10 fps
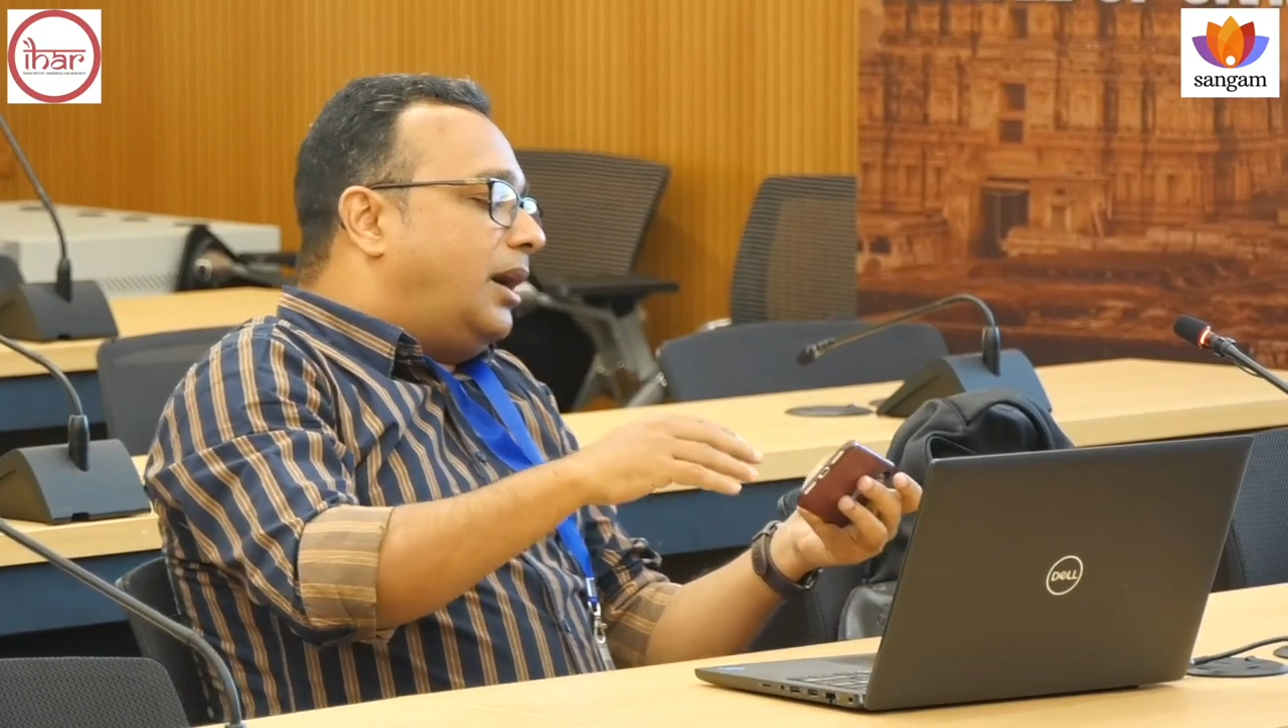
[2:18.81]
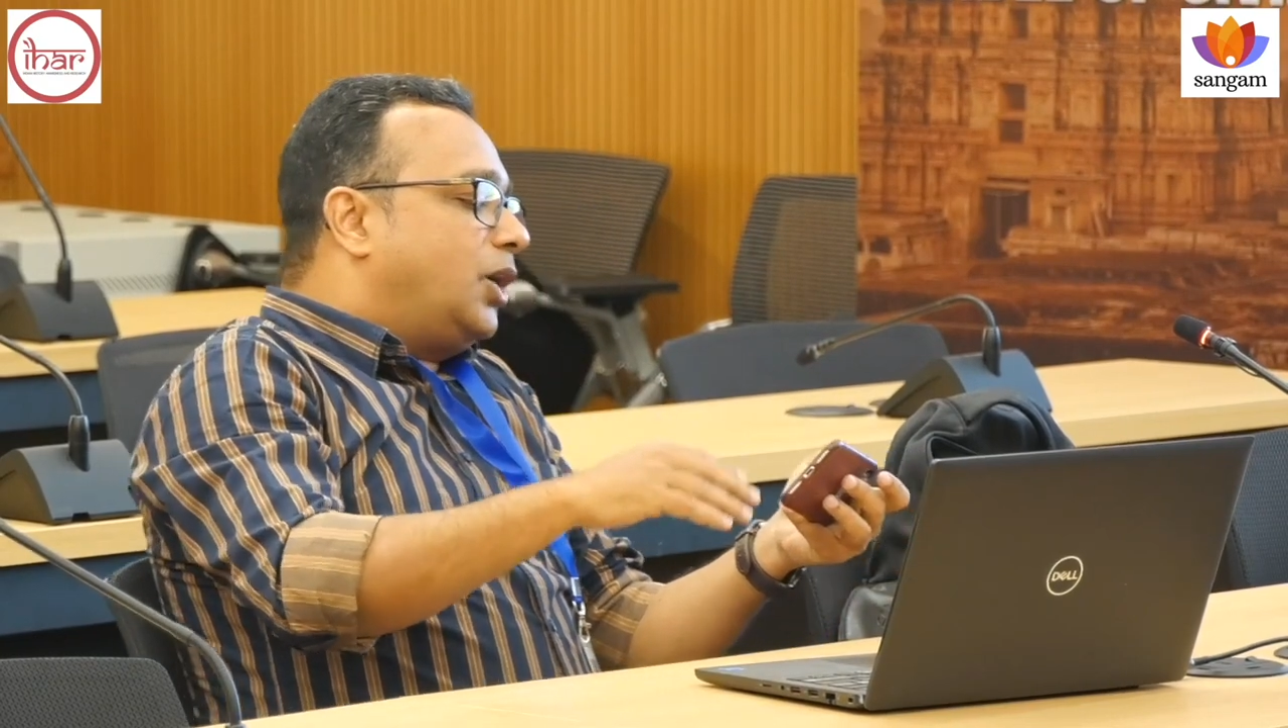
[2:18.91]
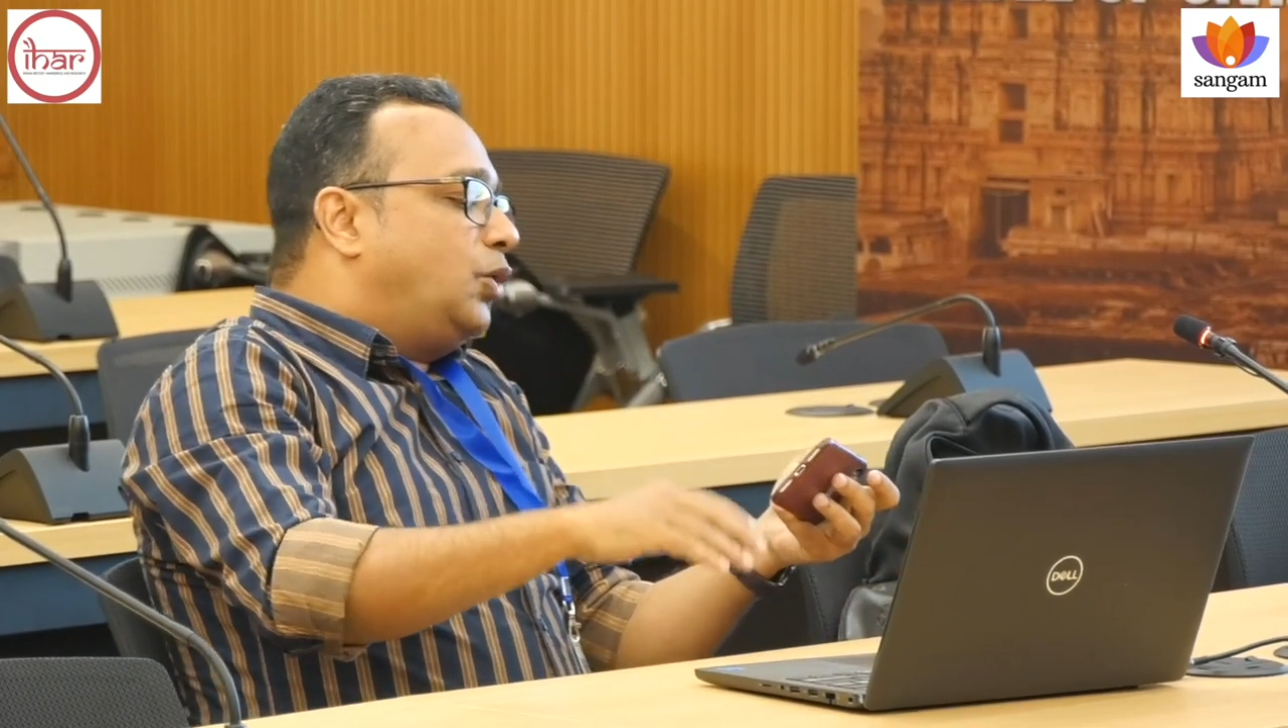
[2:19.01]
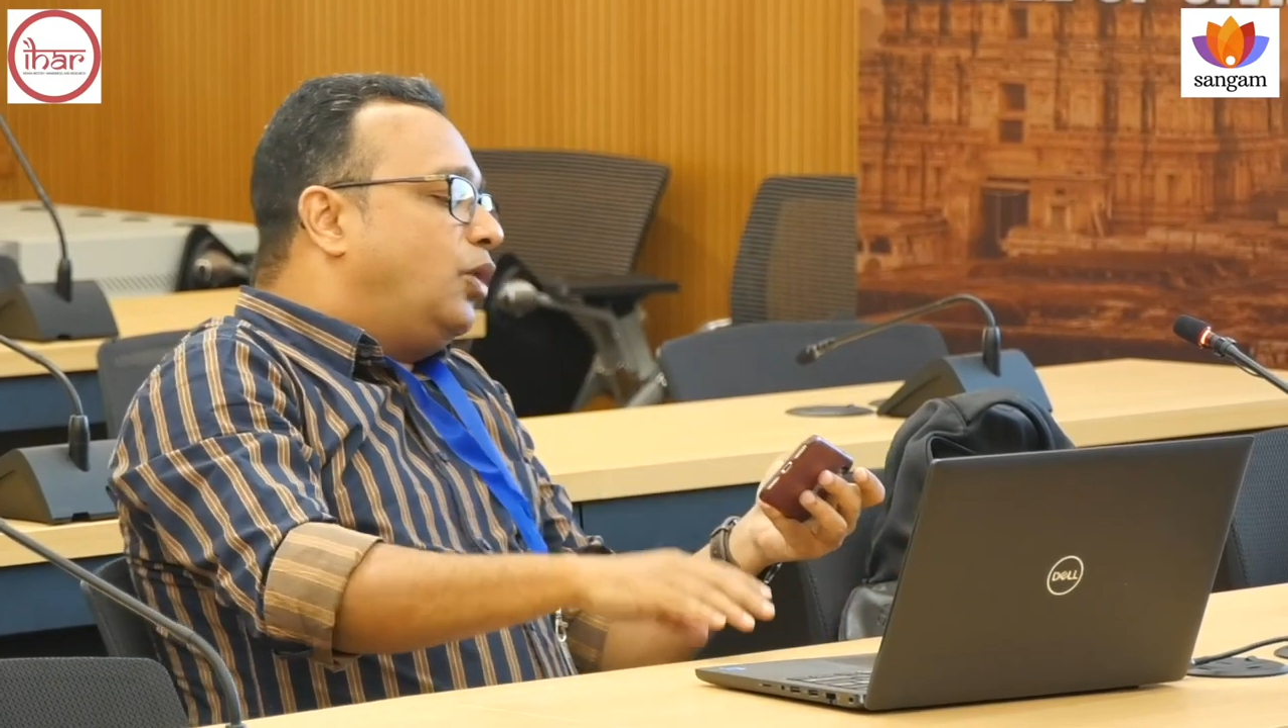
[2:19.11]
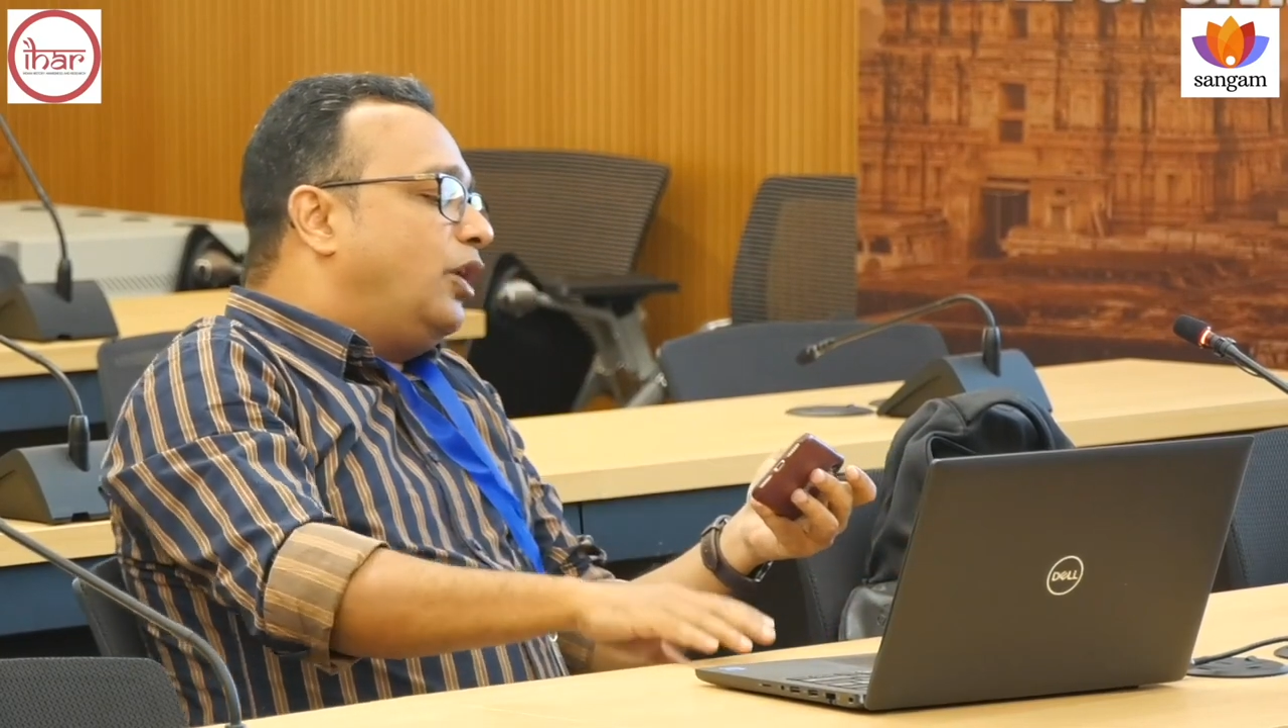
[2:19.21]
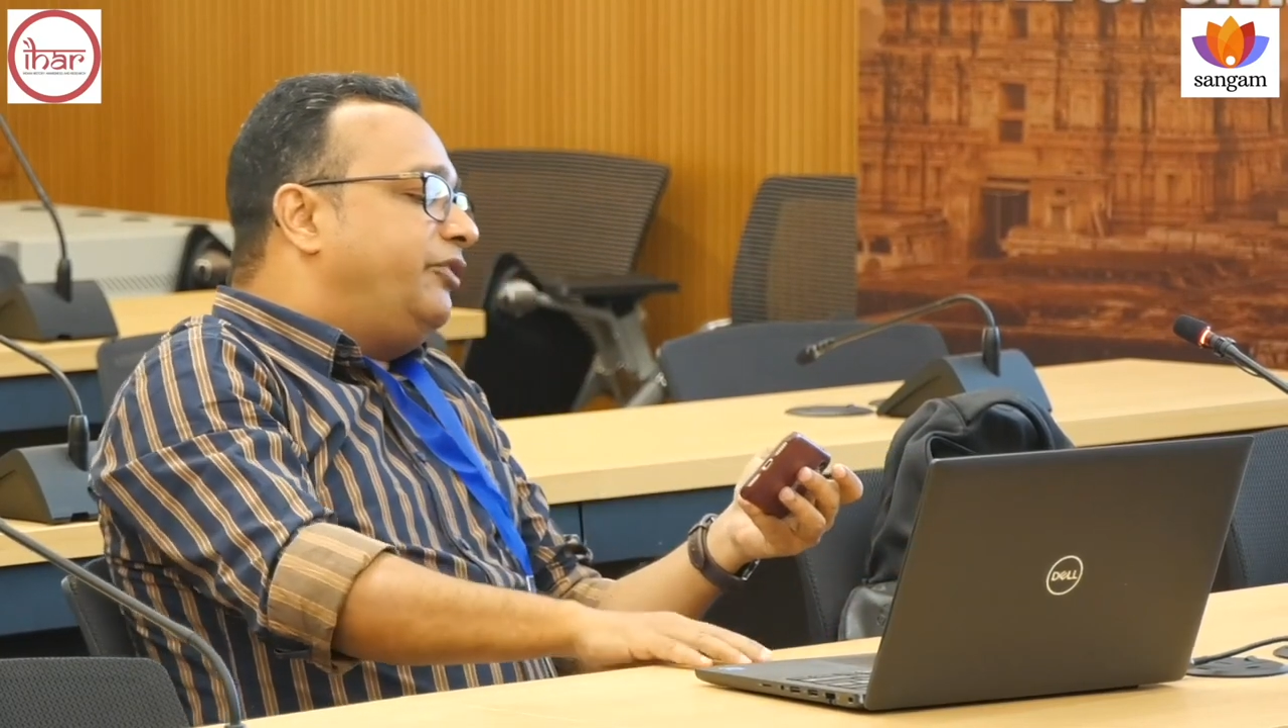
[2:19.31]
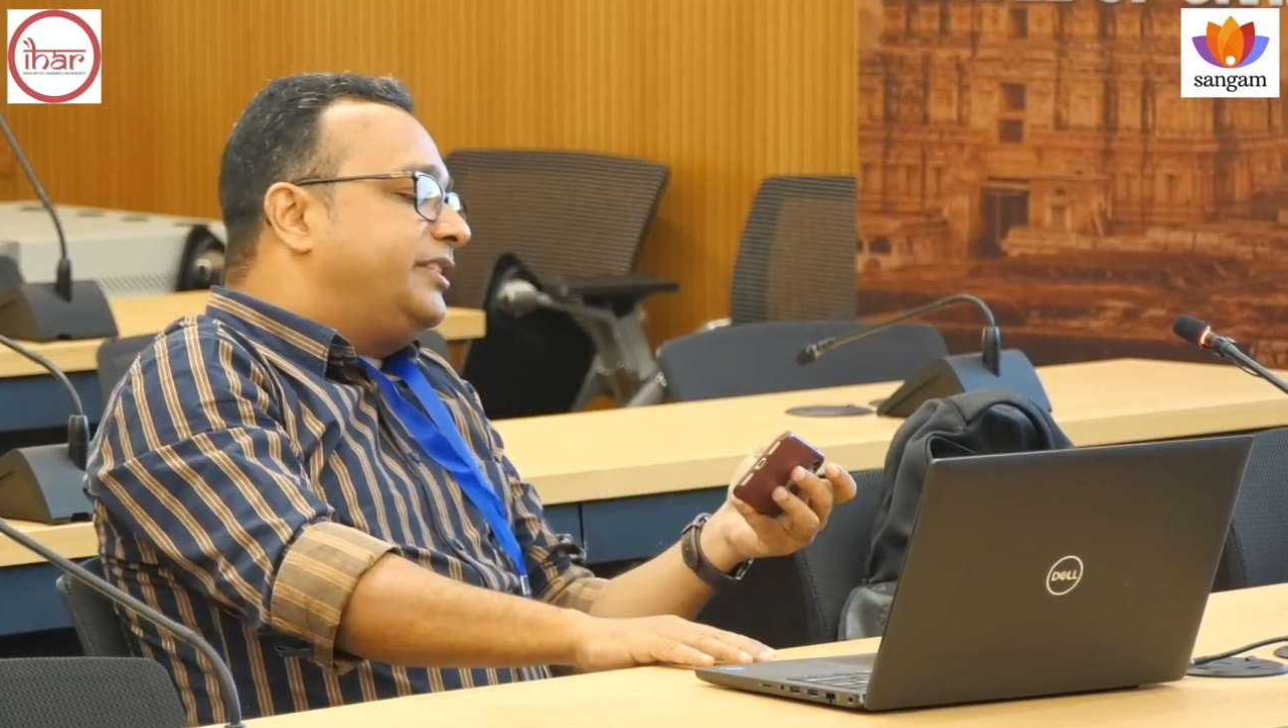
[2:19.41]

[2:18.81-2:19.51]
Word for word: akuho